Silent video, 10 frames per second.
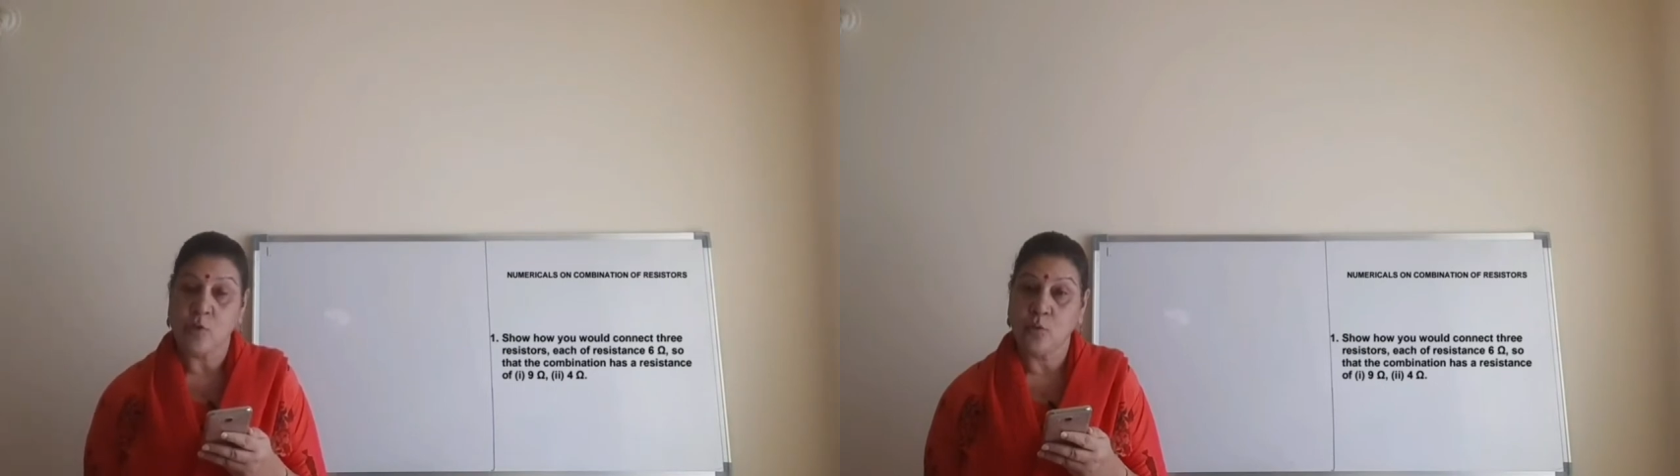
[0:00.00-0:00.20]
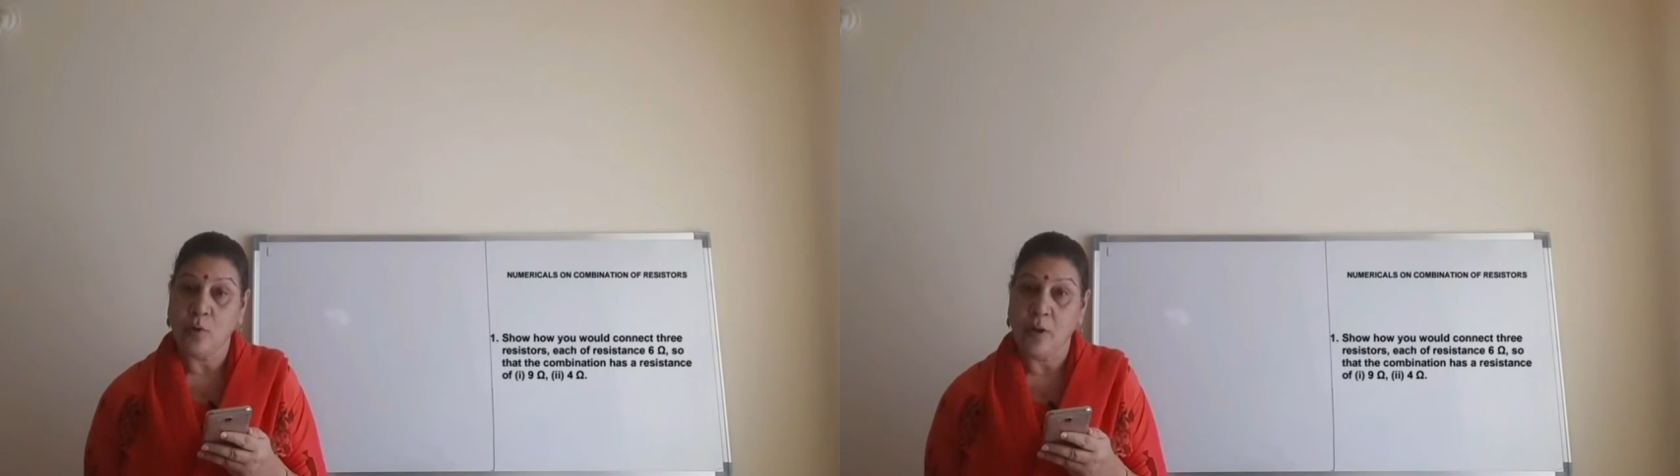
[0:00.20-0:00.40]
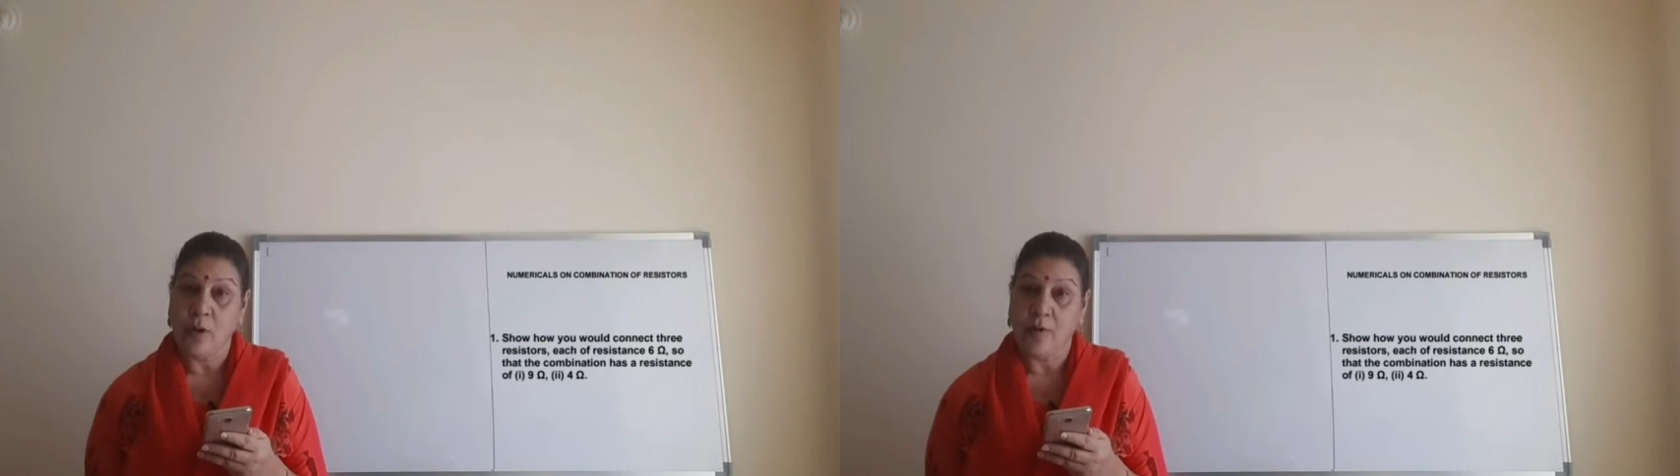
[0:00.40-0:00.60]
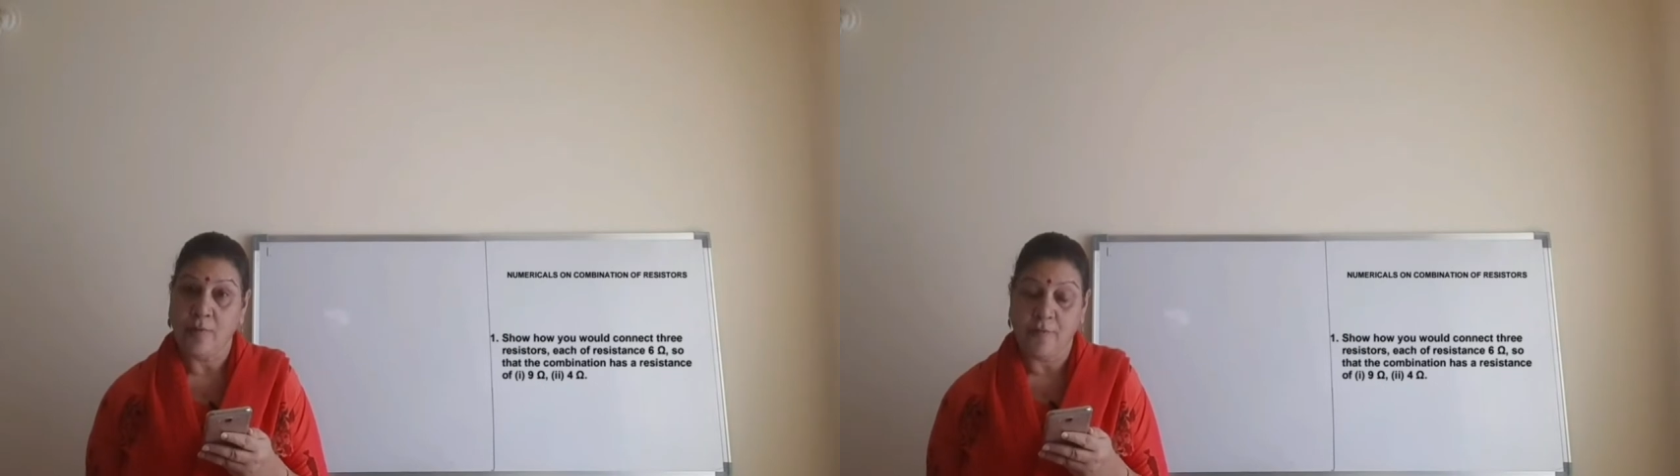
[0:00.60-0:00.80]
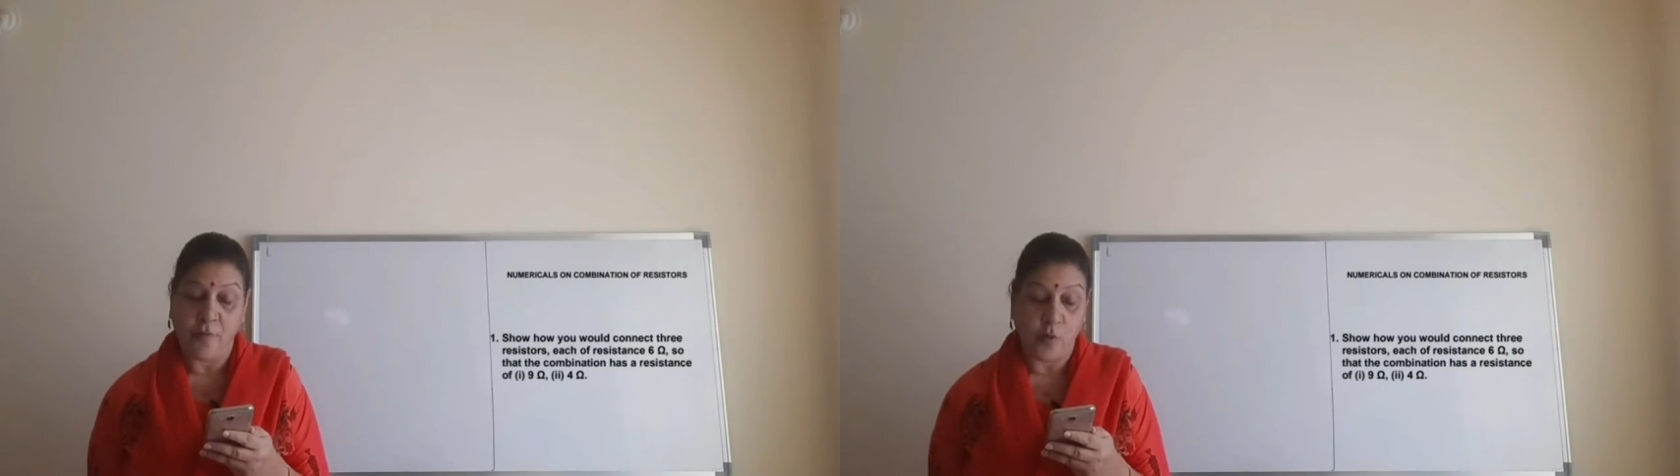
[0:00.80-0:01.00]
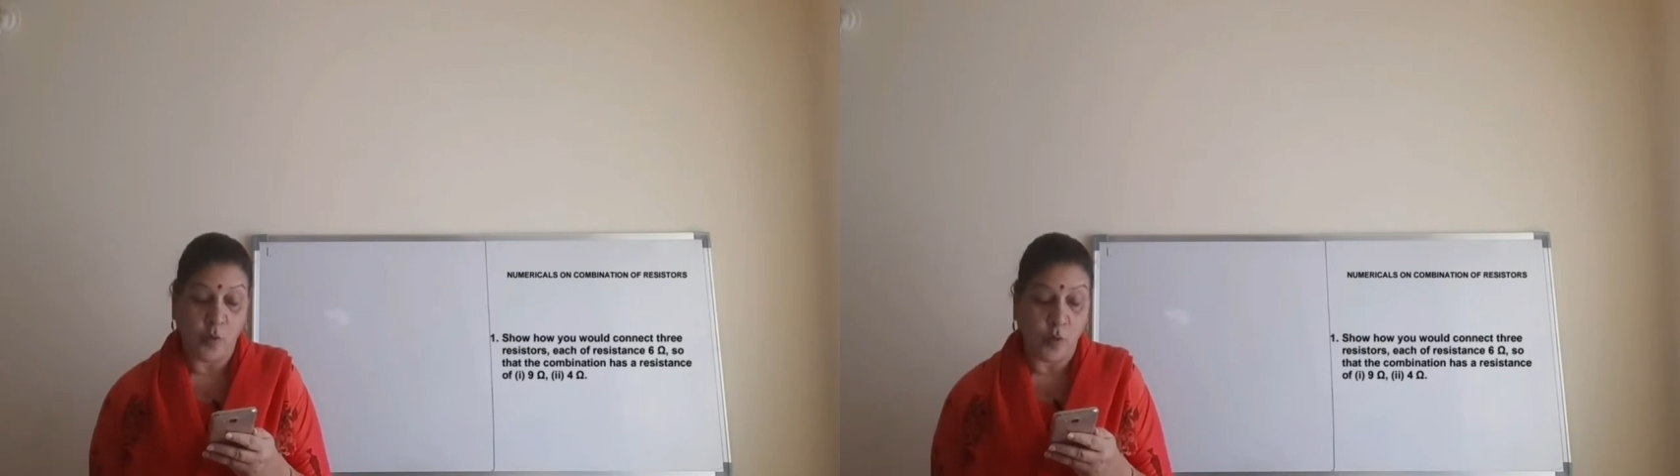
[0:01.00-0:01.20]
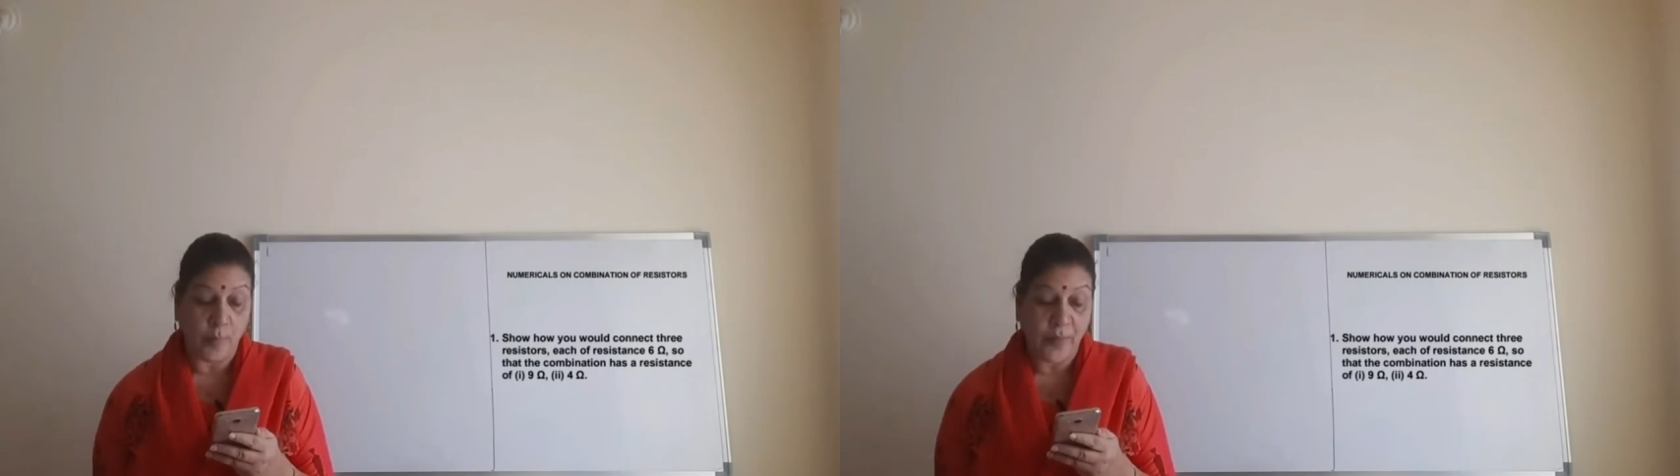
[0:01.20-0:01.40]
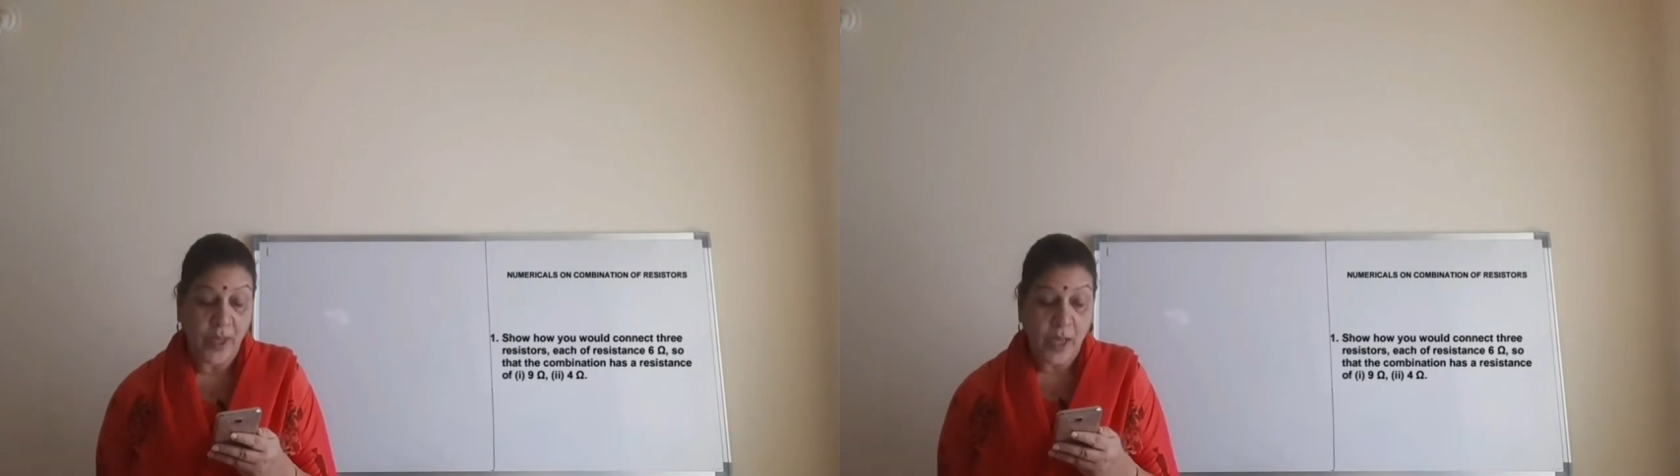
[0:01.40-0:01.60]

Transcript: 2 4 ohm.